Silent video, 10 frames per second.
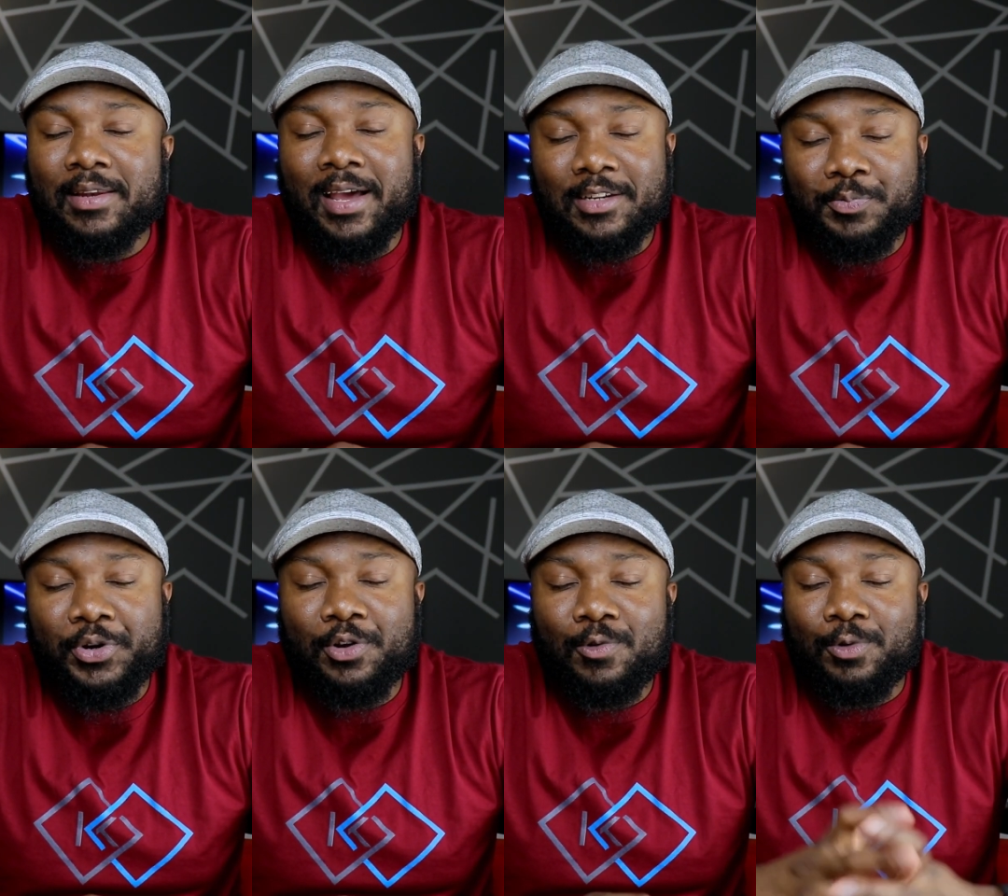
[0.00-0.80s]
That is
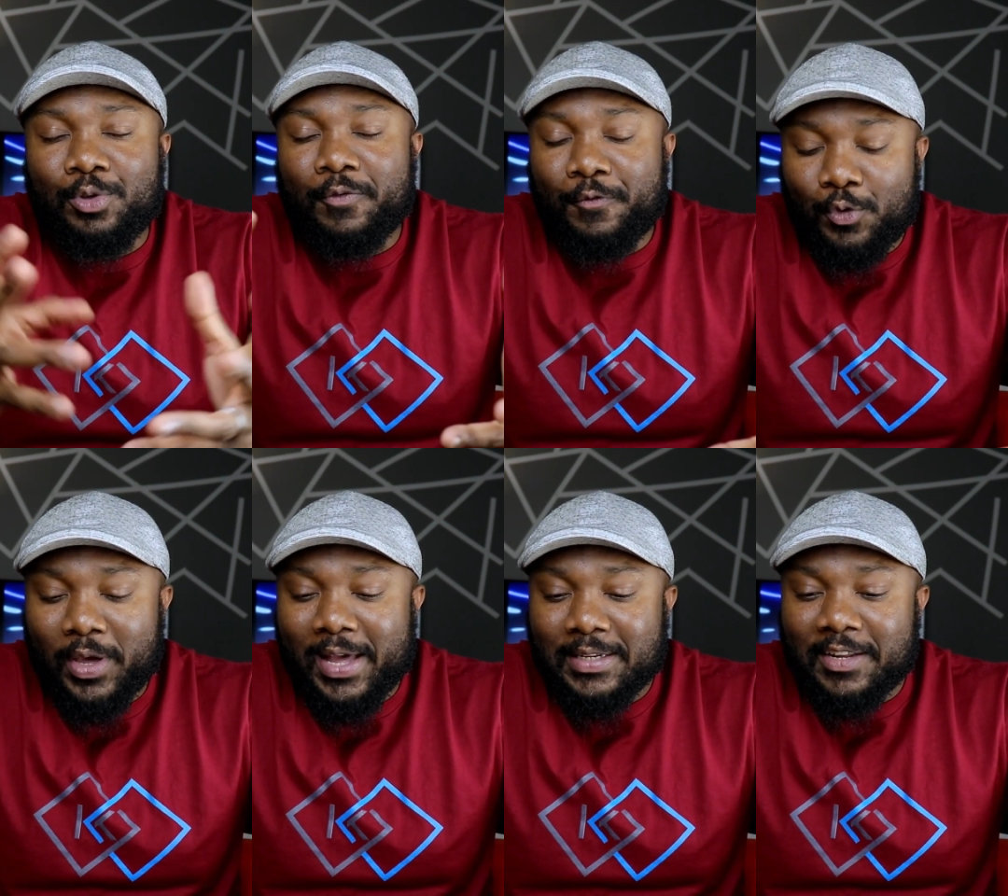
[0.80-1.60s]
pretty cool. If you
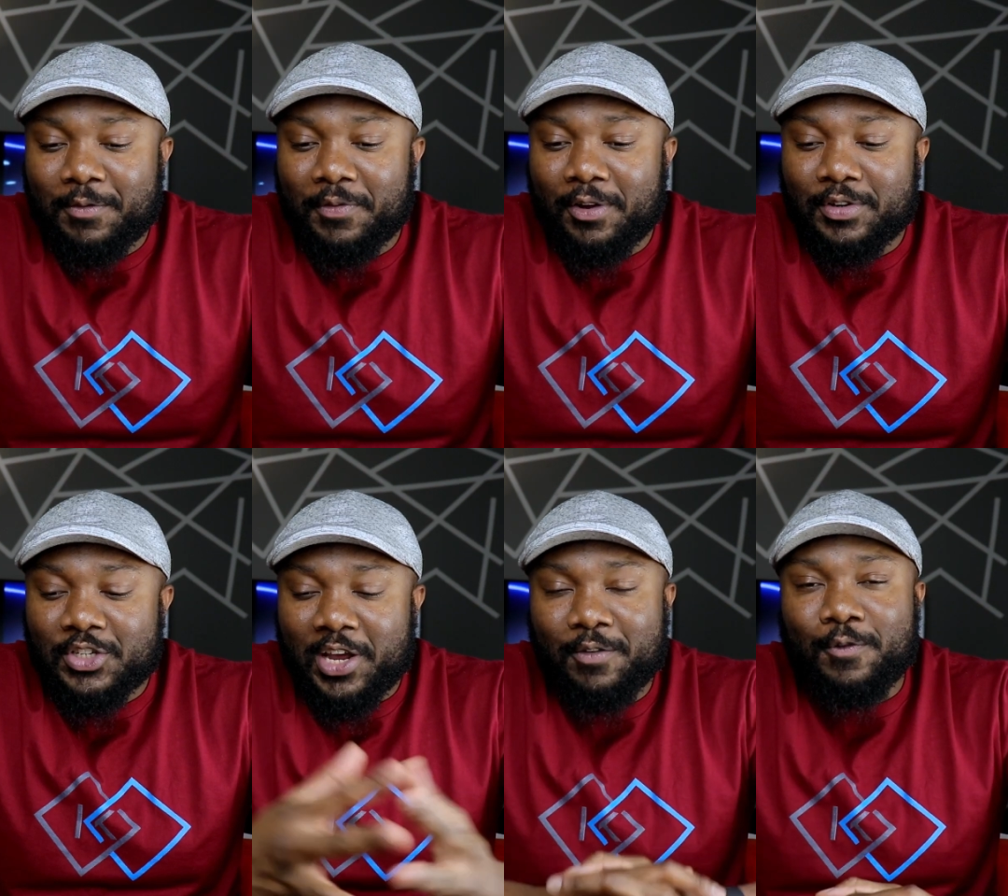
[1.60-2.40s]
guys haven't followed the
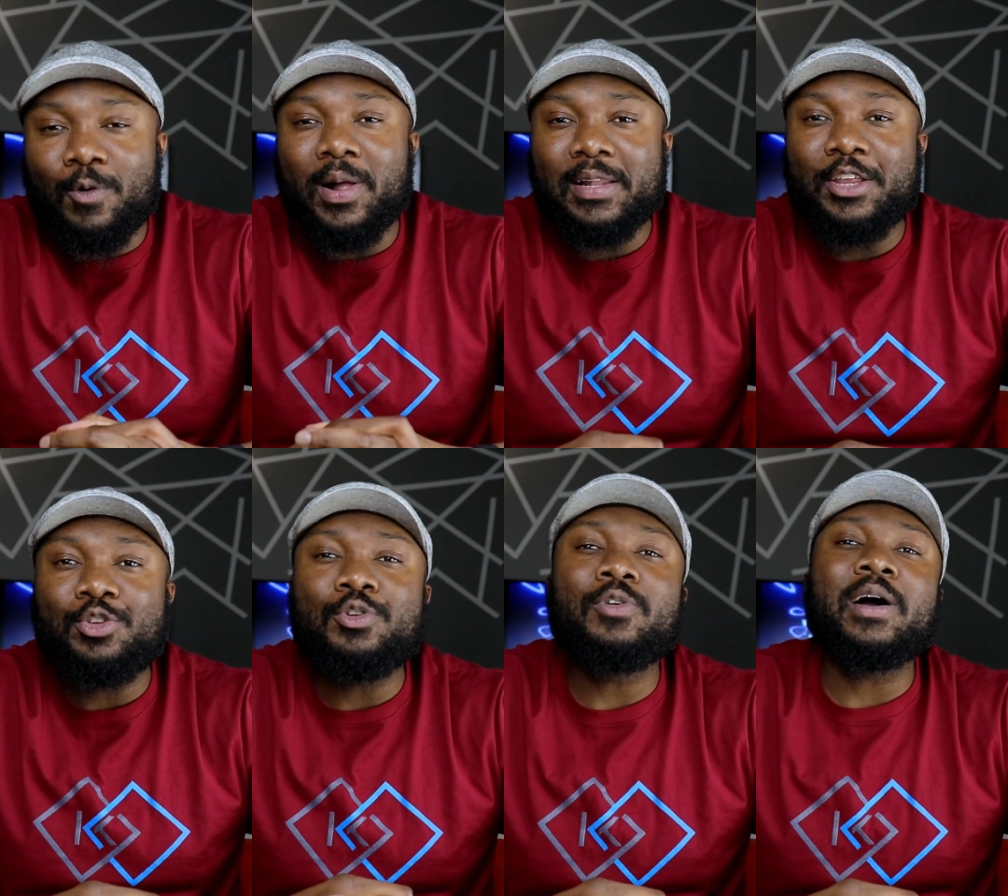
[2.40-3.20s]
channel for a while, then
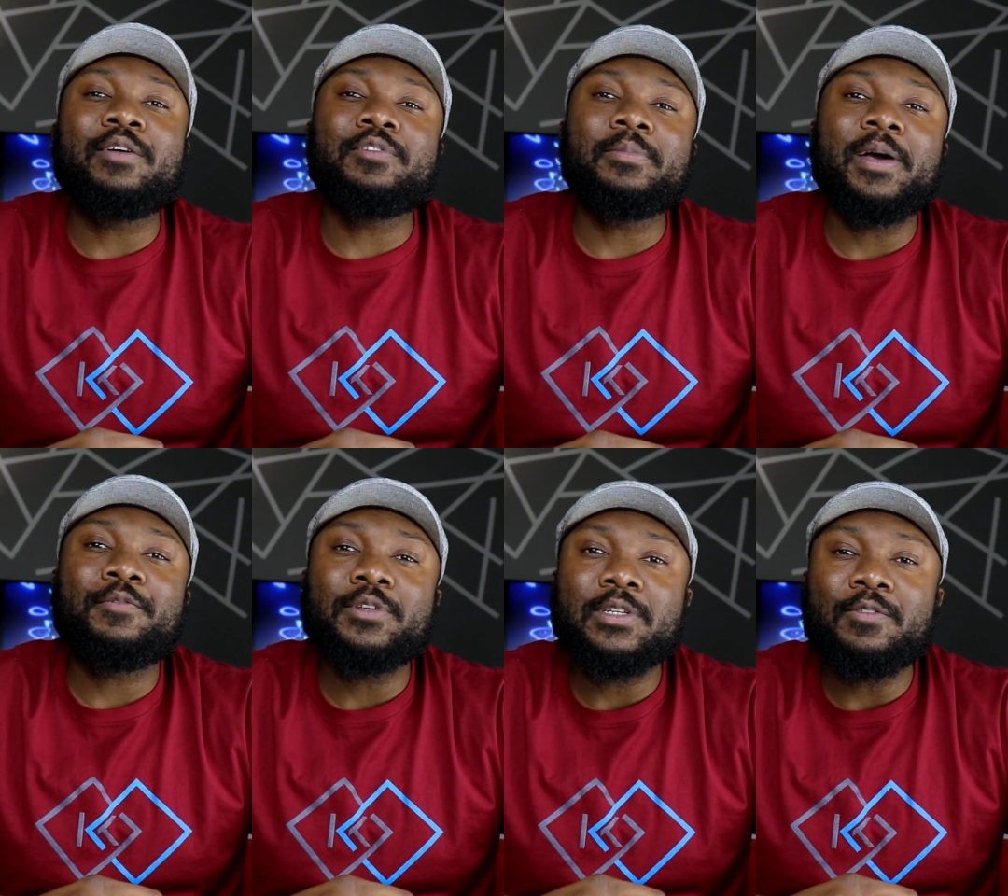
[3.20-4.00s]
you know how I feel about
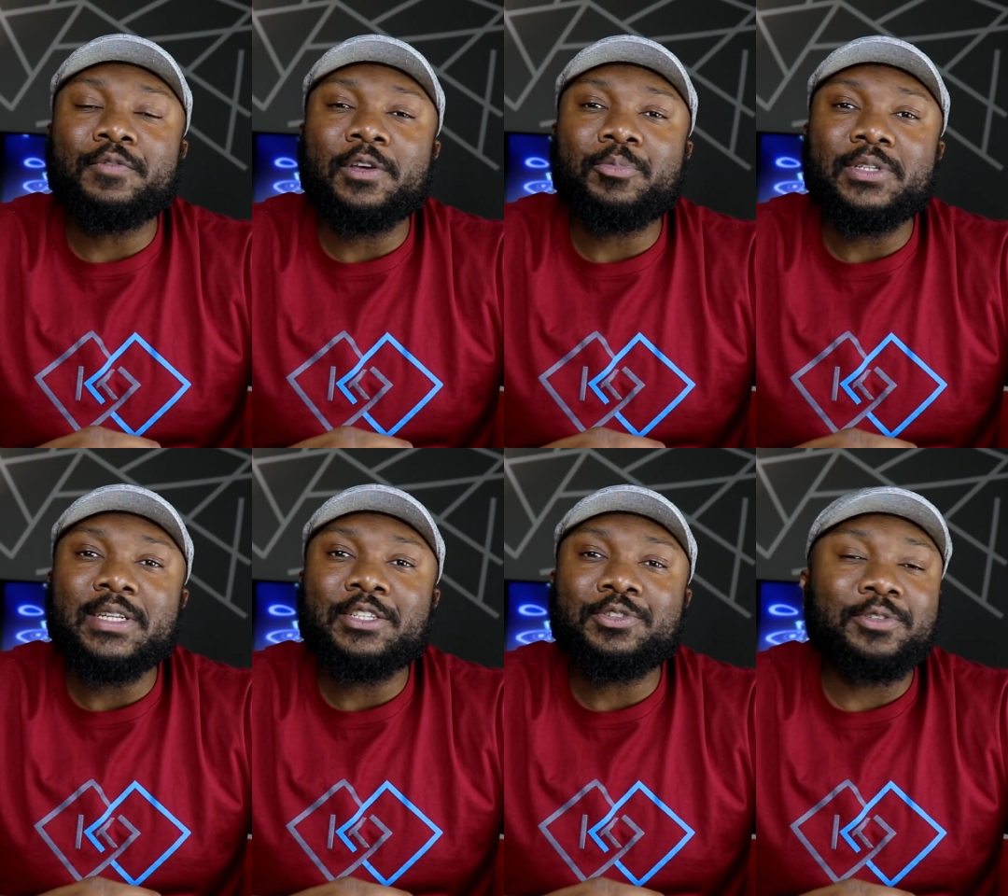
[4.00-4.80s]
physical fingerprint
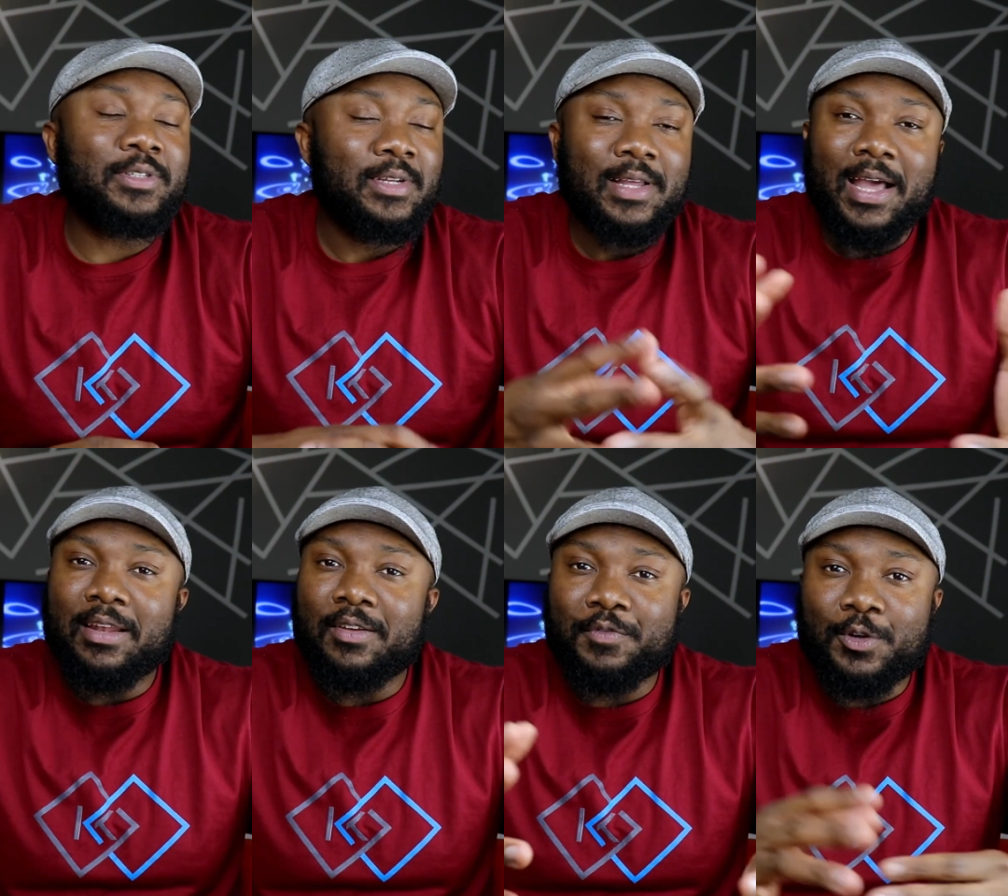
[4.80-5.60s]
sensors. I
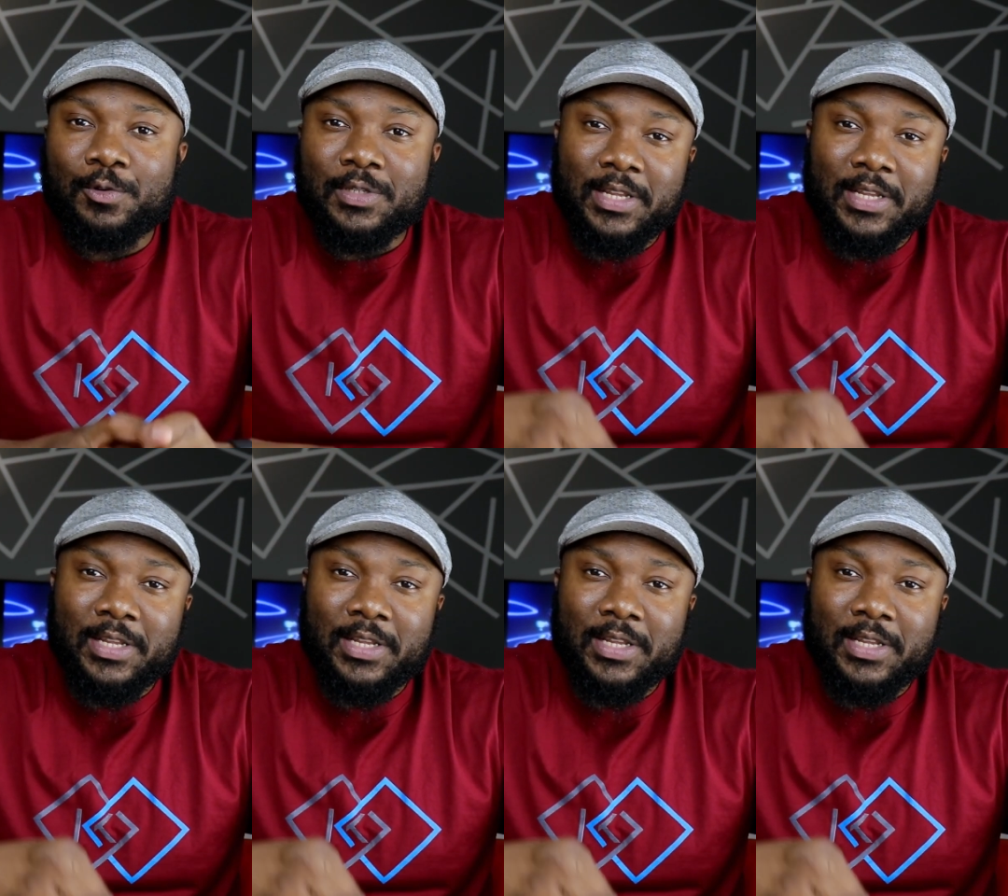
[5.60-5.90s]
love those.